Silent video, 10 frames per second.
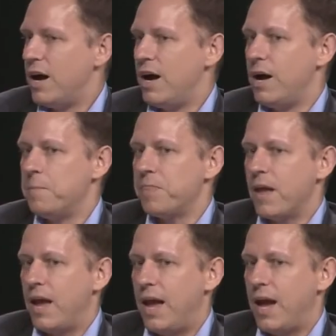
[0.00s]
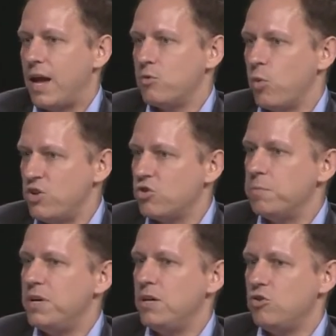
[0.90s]
Um, and when you
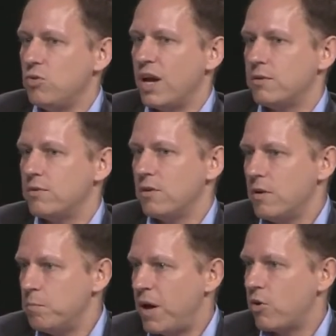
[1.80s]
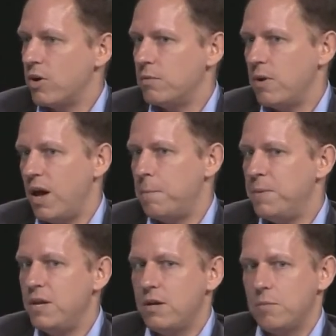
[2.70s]
compete, you get better at uh,
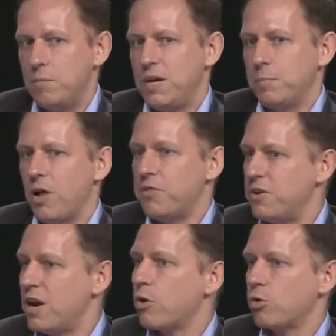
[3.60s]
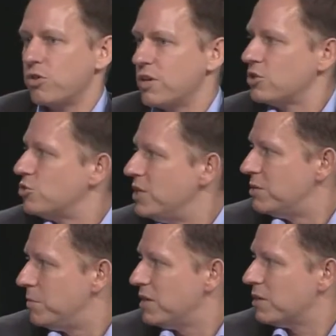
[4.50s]
beating people on the narrow things
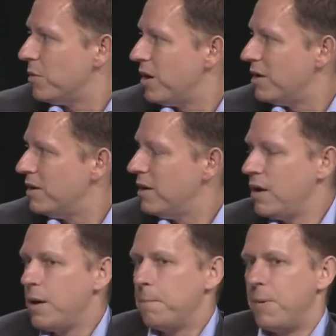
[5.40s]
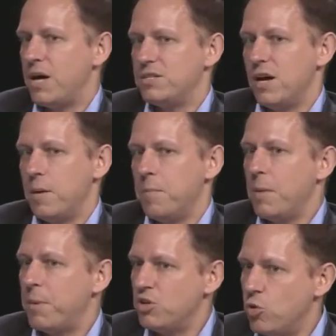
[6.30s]
to beat them on. But, um,
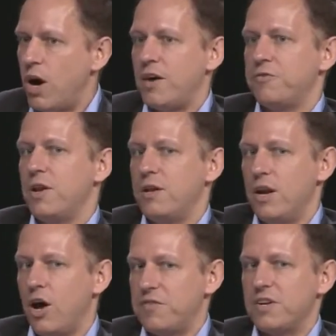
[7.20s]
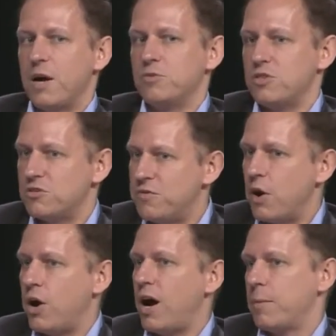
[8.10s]
but you often, it often comes at this
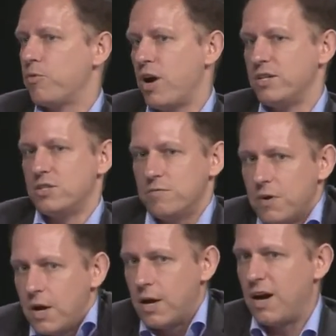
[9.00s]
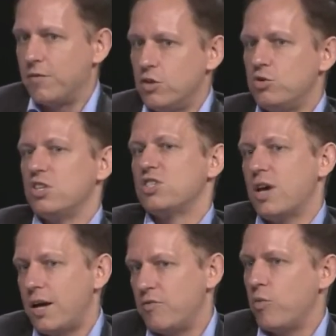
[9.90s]
very high price of, of losing
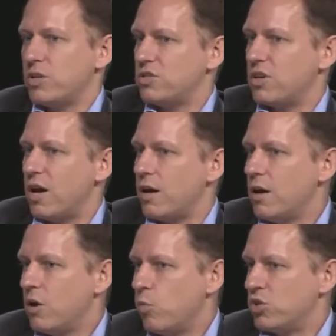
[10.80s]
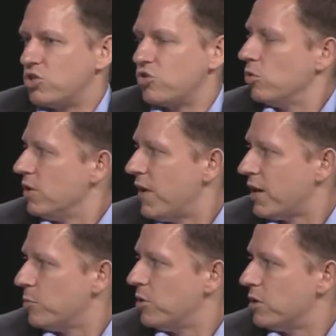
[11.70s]
sight of what's, uh, what's truly
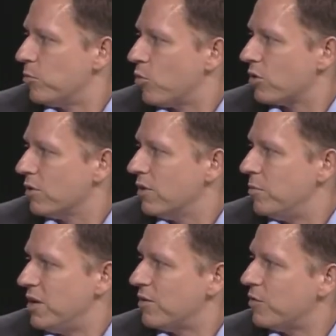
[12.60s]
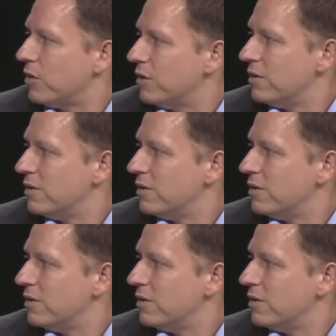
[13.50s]
valuable and important and meaningful.